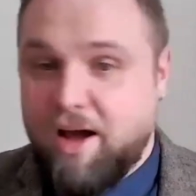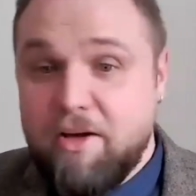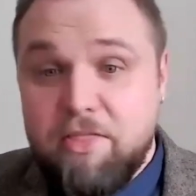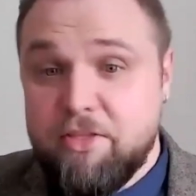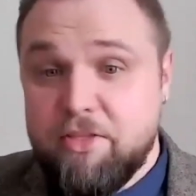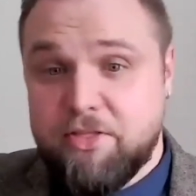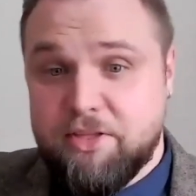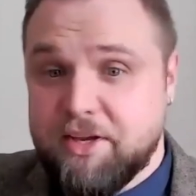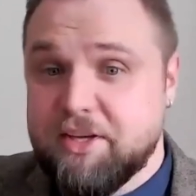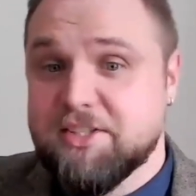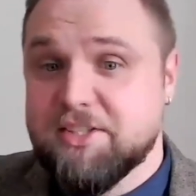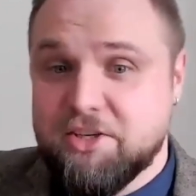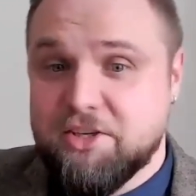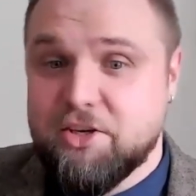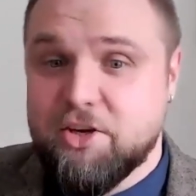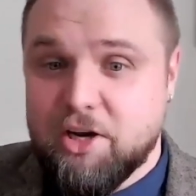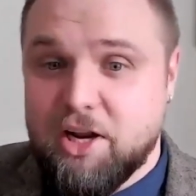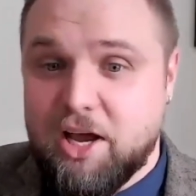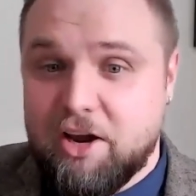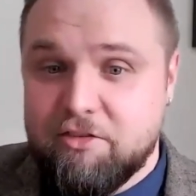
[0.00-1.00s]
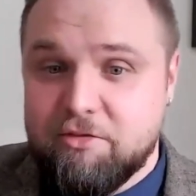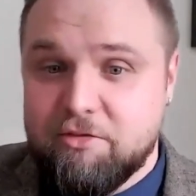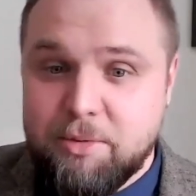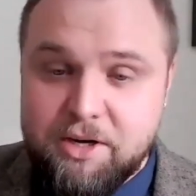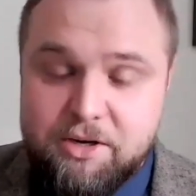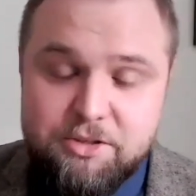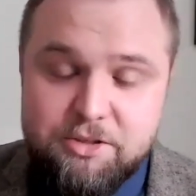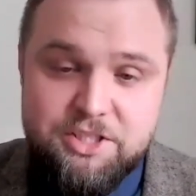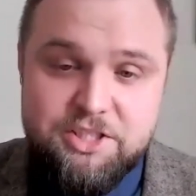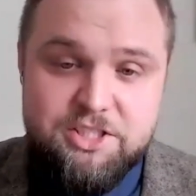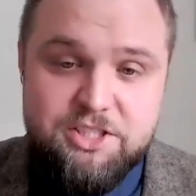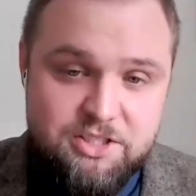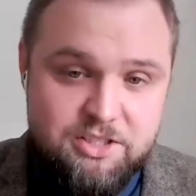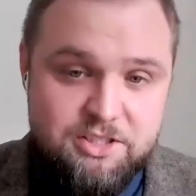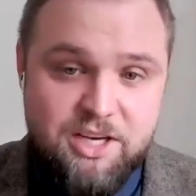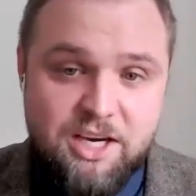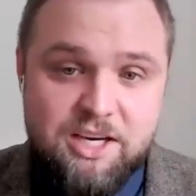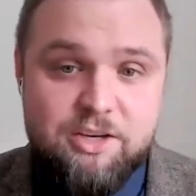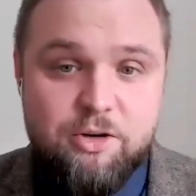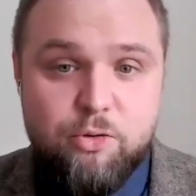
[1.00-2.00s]
other things in your life, because it's
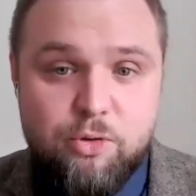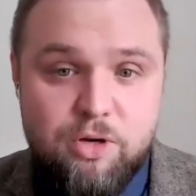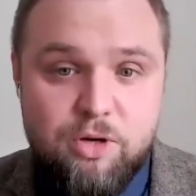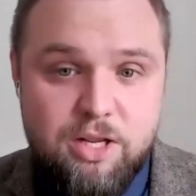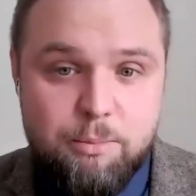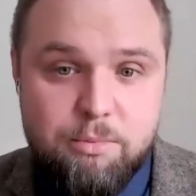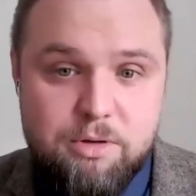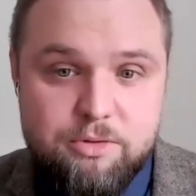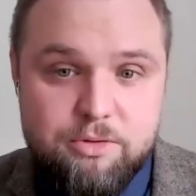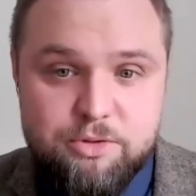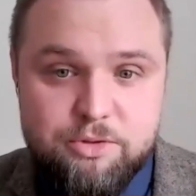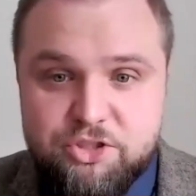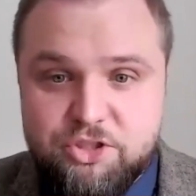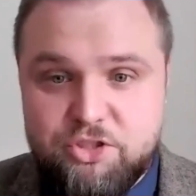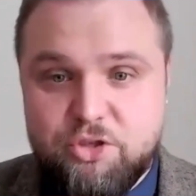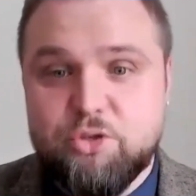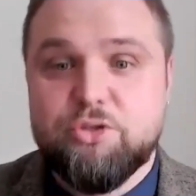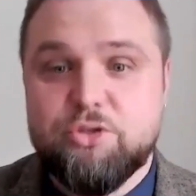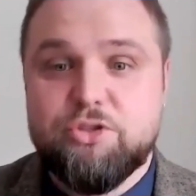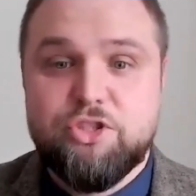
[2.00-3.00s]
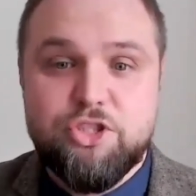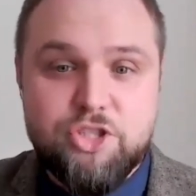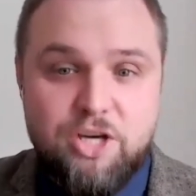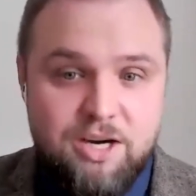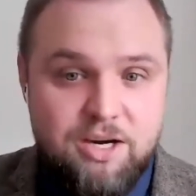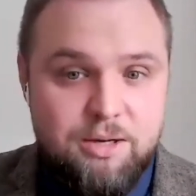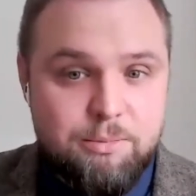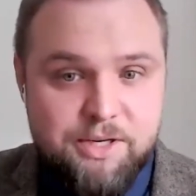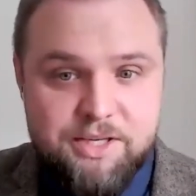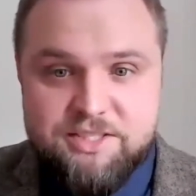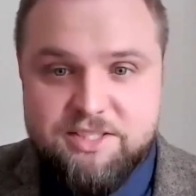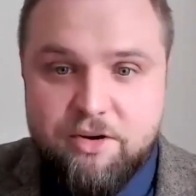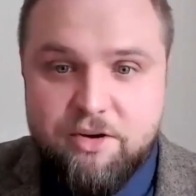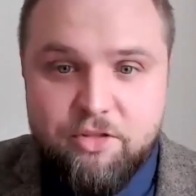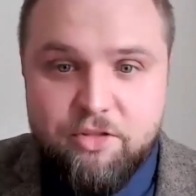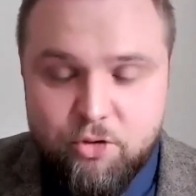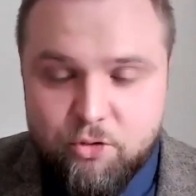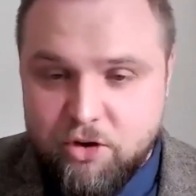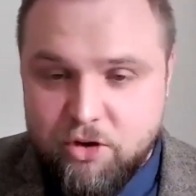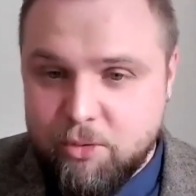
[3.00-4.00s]
not only about your job, it's
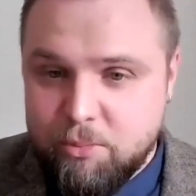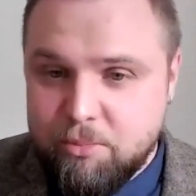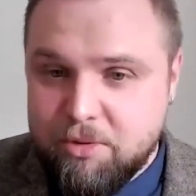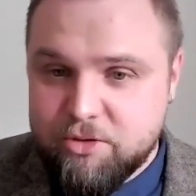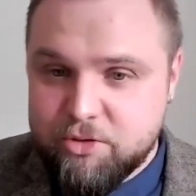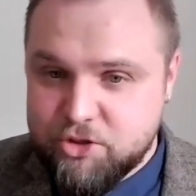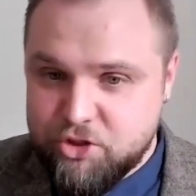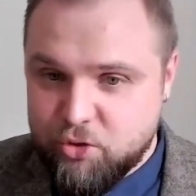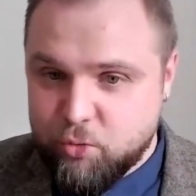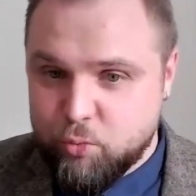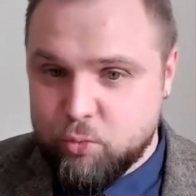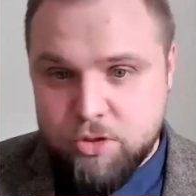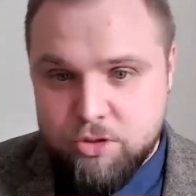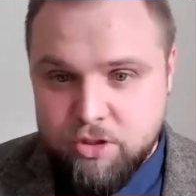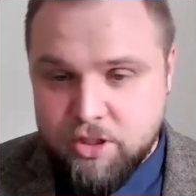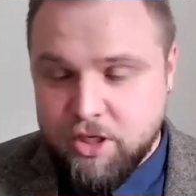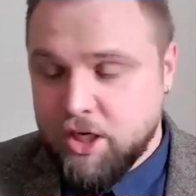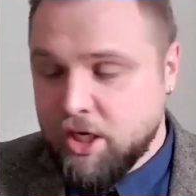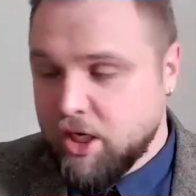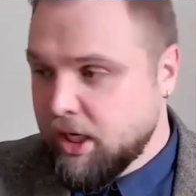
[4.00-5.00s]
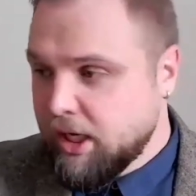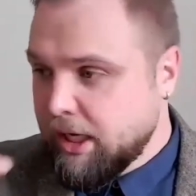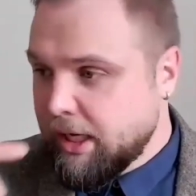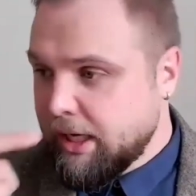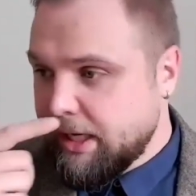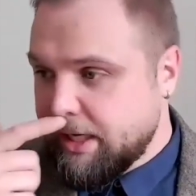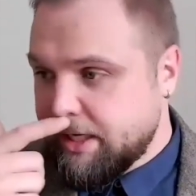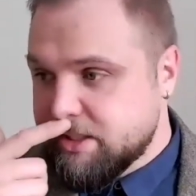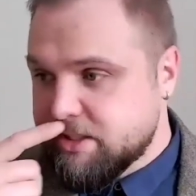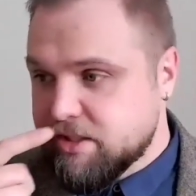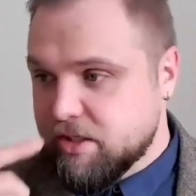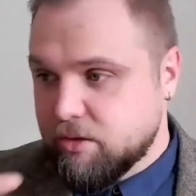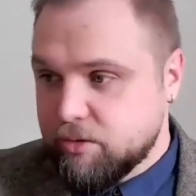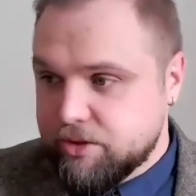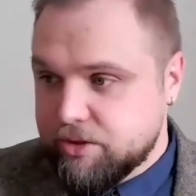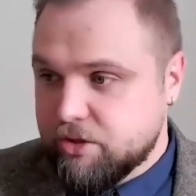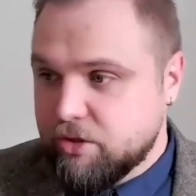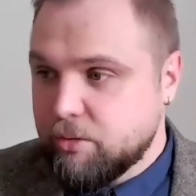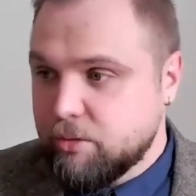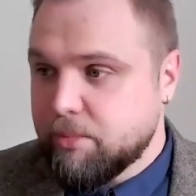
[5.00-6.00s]
not only about your work, it's
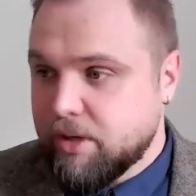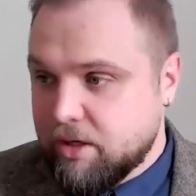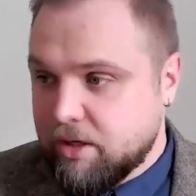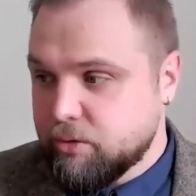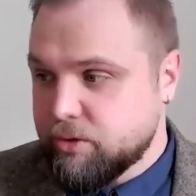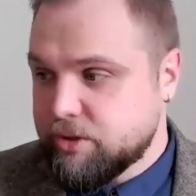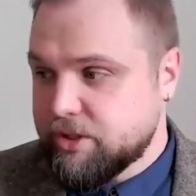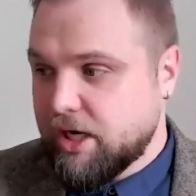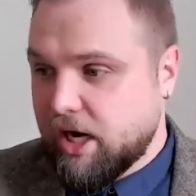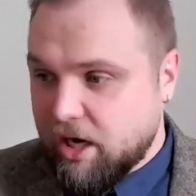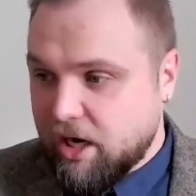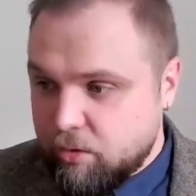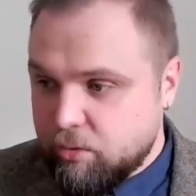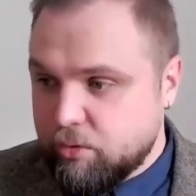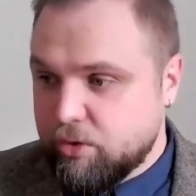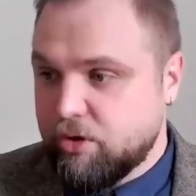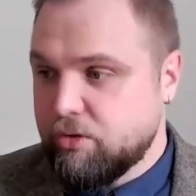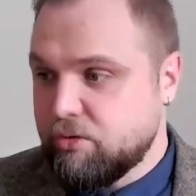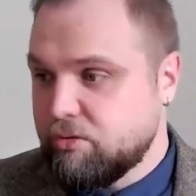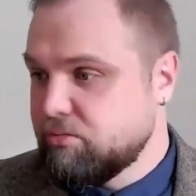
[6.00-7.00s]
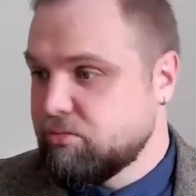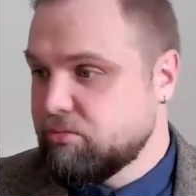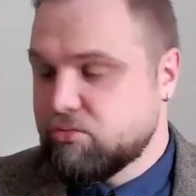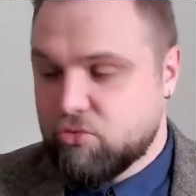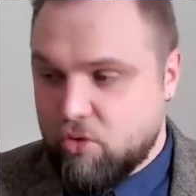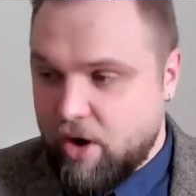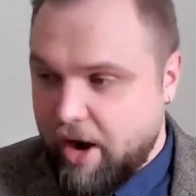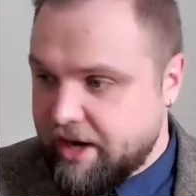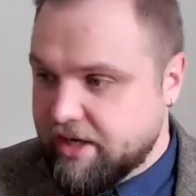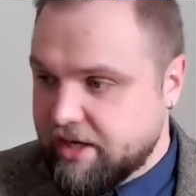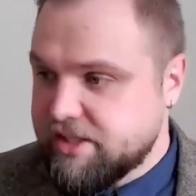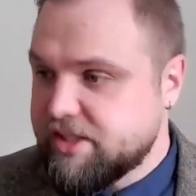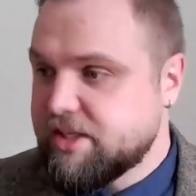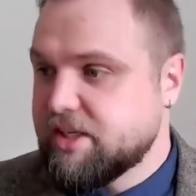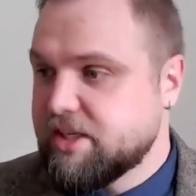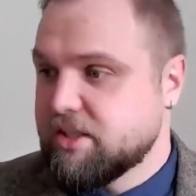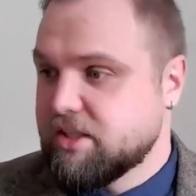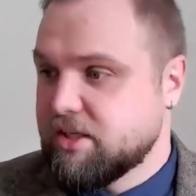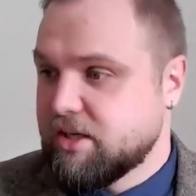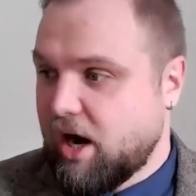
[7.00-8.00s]
also about how you
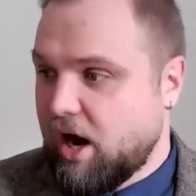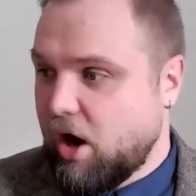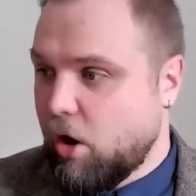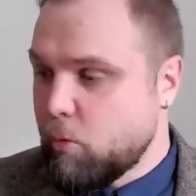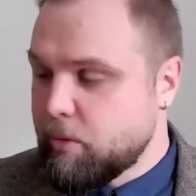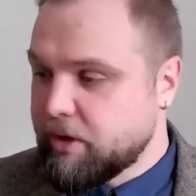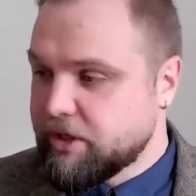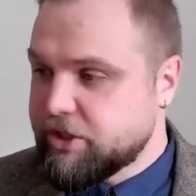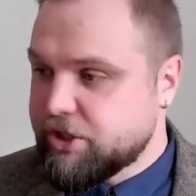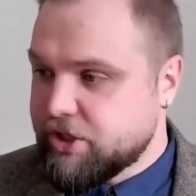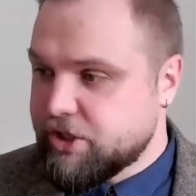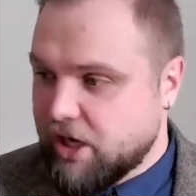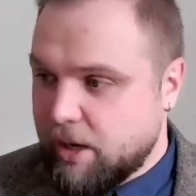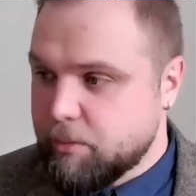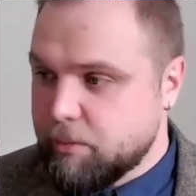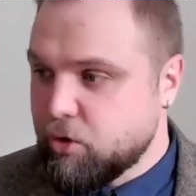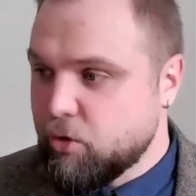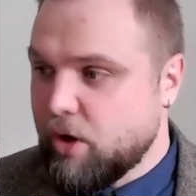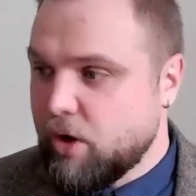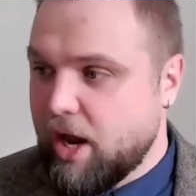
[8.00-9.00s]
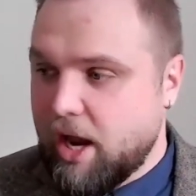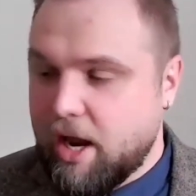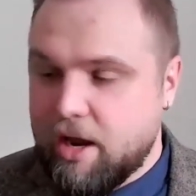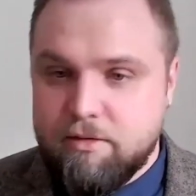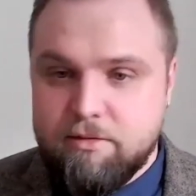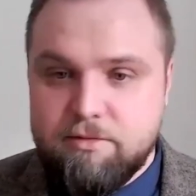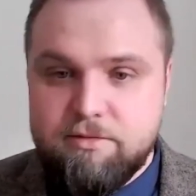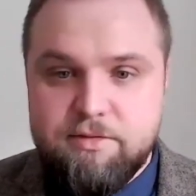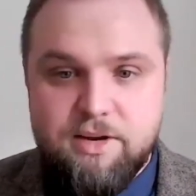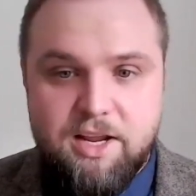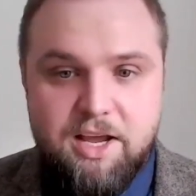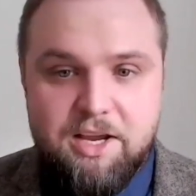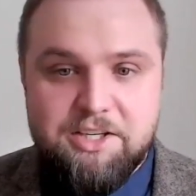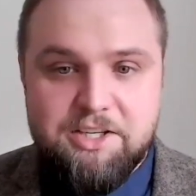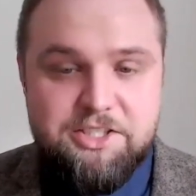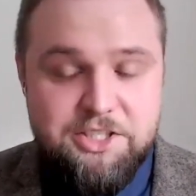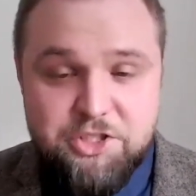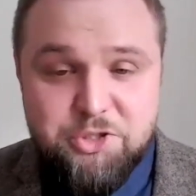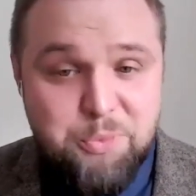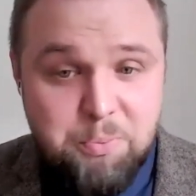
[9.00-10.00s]
rest, how much time you have,
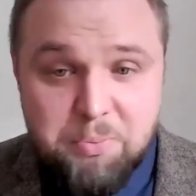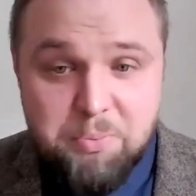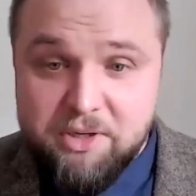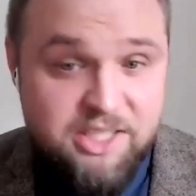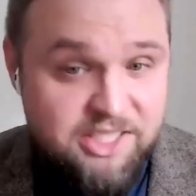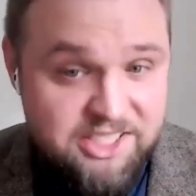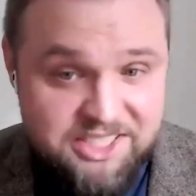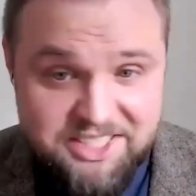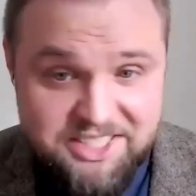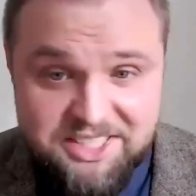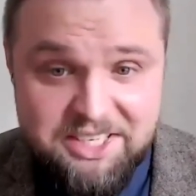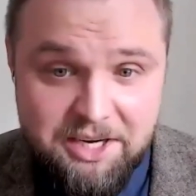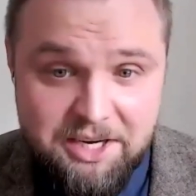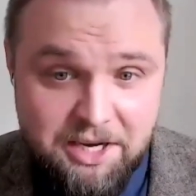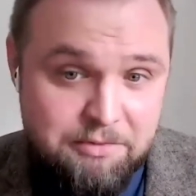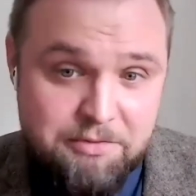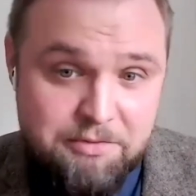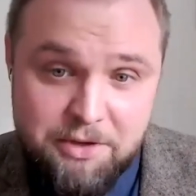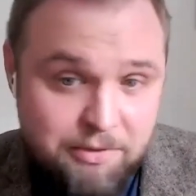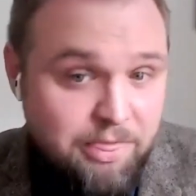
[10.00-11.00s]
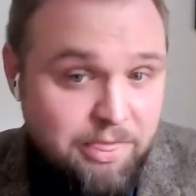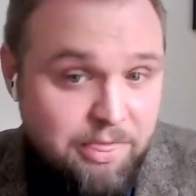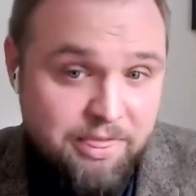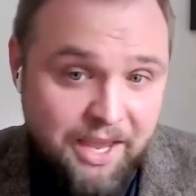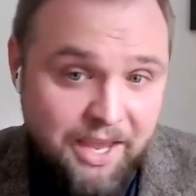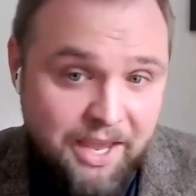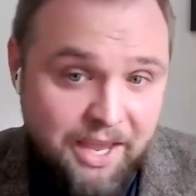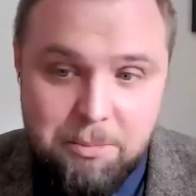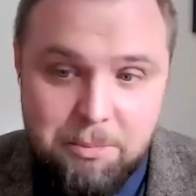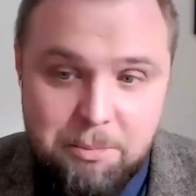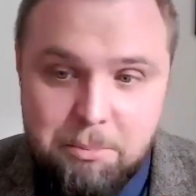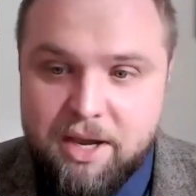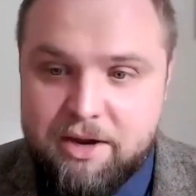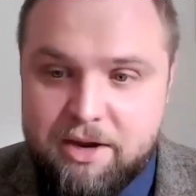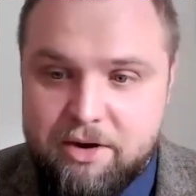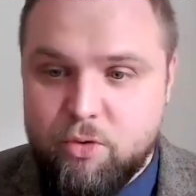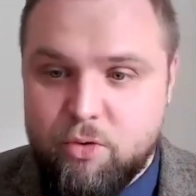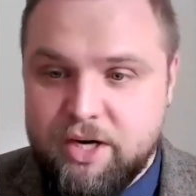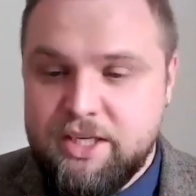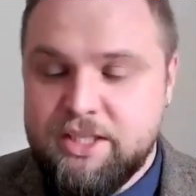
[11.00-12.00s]
like did you party enough, even that can
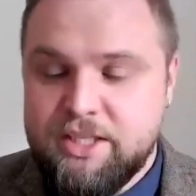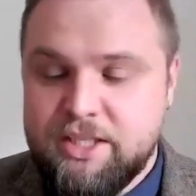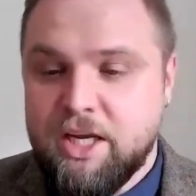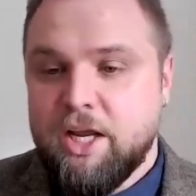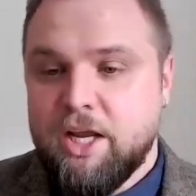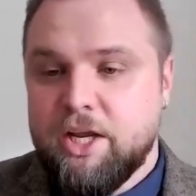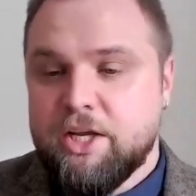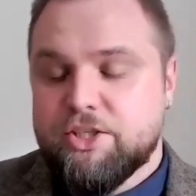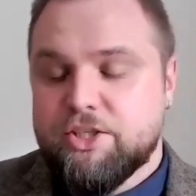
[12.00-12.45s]
matter, right?